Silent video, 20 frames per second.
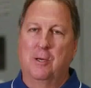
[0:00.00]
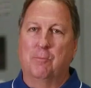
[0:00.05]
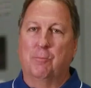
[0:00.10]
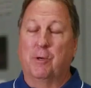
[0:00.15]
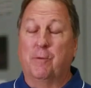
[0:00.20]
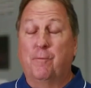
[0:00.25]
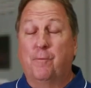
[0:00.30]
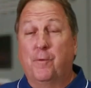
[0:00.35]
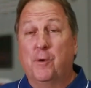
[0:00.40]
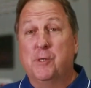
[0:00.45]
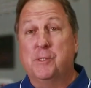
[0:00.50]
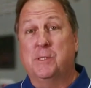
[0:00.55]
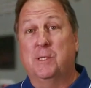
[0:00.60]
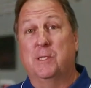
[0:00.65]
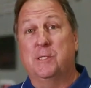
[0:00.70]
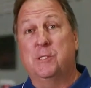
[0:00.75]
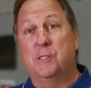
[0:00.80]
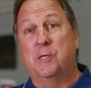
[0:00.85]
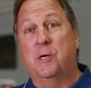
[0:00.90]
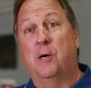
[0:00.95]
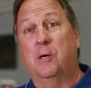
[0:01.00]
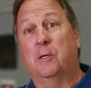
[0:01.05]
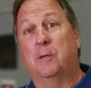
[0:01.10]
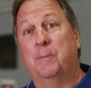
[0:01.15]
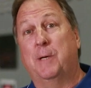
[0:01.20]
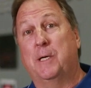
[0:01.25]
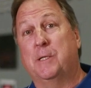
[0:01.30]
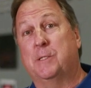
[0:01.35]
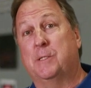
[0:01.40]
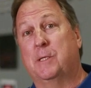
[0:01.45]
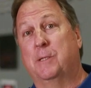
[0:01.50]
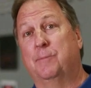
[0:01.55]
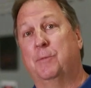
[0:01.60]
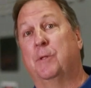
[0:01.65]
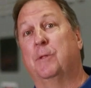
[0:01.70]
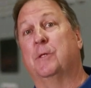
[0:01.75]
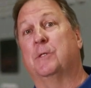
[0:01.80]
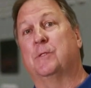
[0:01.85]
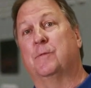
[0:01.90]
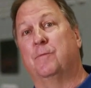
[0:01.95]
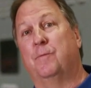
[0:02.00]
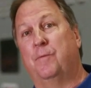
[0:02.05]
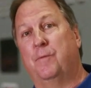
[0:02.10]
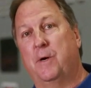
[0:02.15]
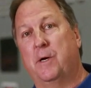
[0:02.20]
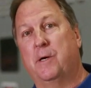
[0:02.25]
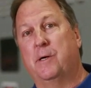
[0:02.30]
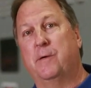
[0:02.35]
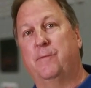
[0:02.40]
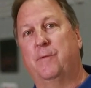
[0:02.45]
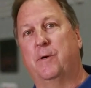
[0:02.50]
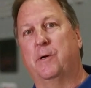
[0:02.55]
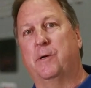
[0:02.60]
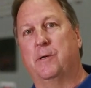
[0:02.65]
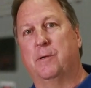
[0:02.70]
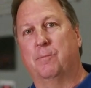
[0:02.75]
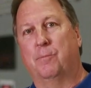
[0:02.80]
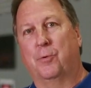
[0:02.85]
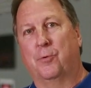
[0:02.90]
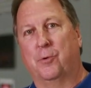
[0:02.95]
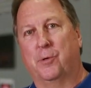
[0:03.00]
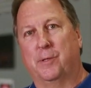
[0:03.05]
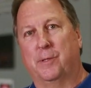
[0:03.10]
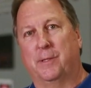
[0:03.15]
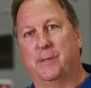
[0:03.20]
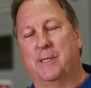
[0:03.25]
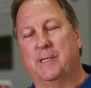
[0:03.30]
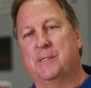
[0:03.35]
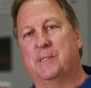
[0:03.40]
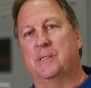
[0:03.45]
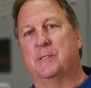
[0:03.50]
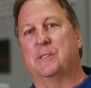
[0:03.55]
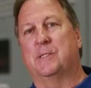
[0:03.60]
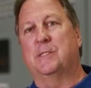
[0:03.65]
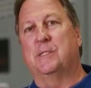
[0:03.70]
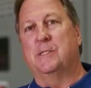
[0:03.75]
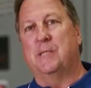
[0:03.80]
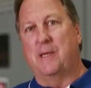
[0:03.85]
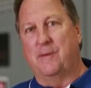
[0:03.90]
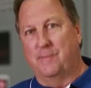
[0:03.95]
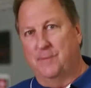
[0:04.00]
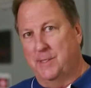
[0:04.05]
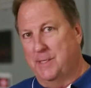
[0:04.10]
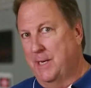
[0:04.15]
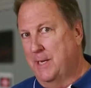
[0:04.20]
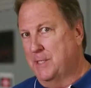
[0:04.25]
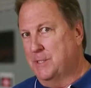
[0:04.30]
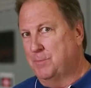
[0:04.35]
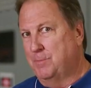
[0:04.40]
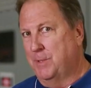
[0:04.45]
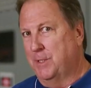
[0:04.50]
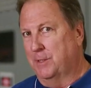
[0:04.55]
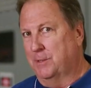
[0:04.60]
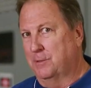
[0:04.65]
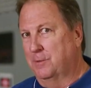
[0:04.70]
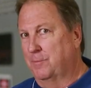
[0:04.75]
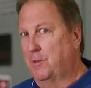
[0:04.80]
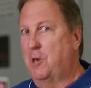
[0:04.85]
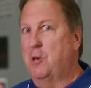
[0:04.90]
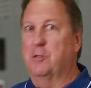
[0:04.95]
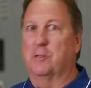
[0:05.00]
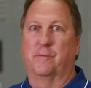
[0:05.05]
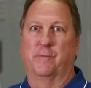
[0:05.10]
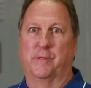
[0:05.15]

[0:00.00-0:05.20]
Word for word: But first, let's talk about something that's very, very important, and that's the safety aspect of all of